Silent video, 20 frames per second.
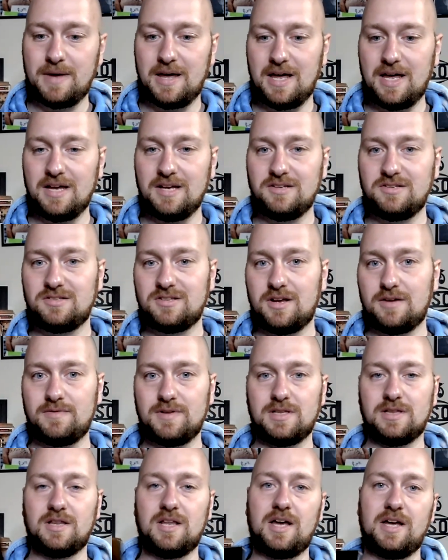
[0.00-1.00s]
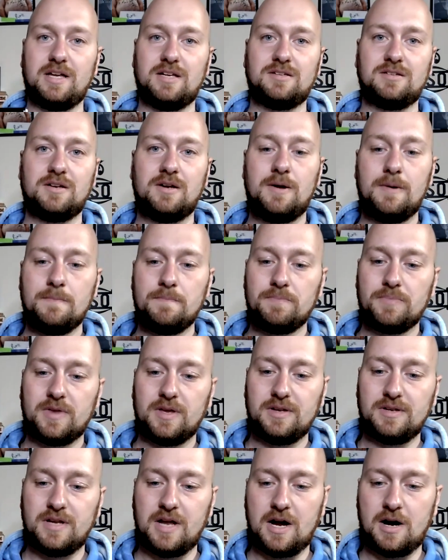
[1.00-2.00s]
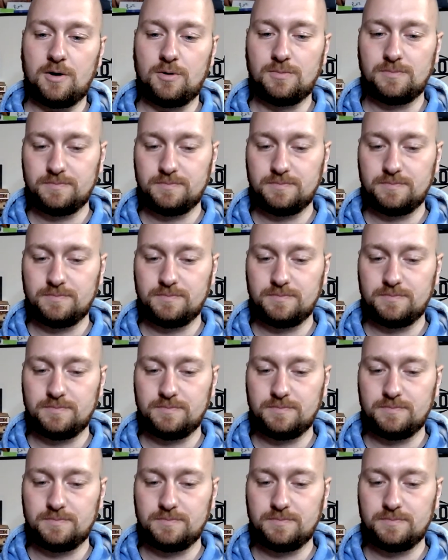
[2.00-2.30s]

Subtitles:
A7 Lite. Now,